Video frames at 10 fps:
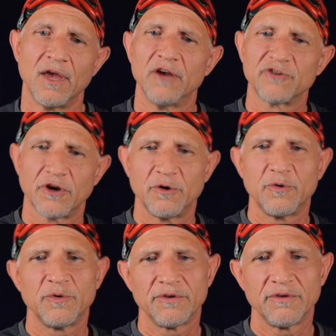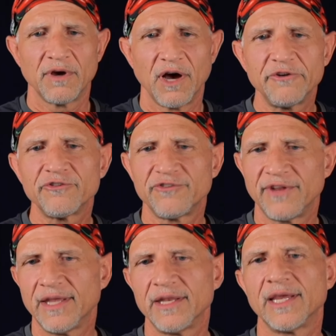So
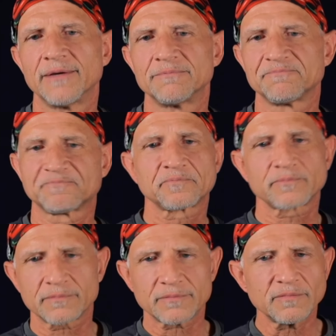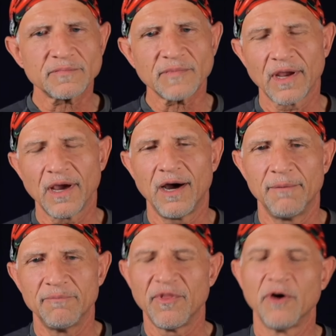understanding
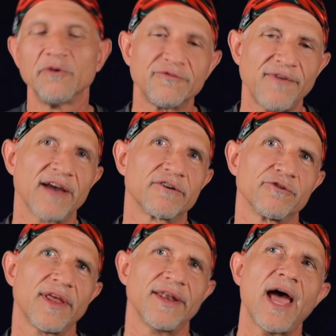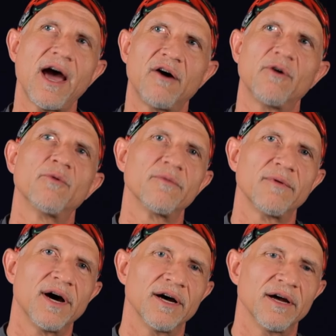those factors and how
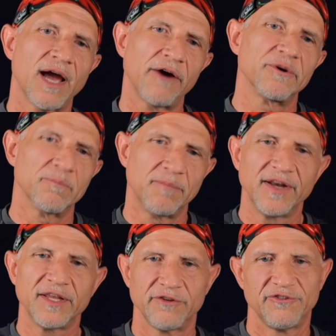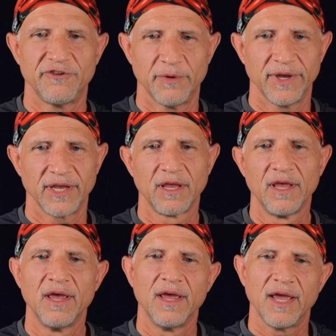your buddy is doing
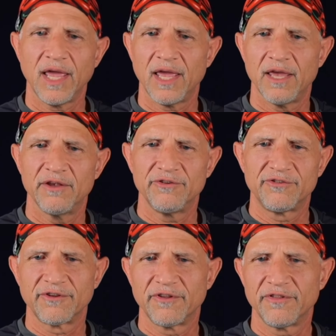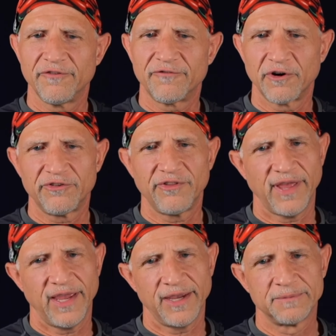is the first
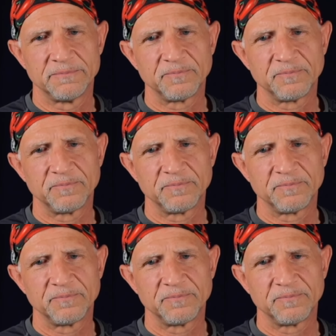thing.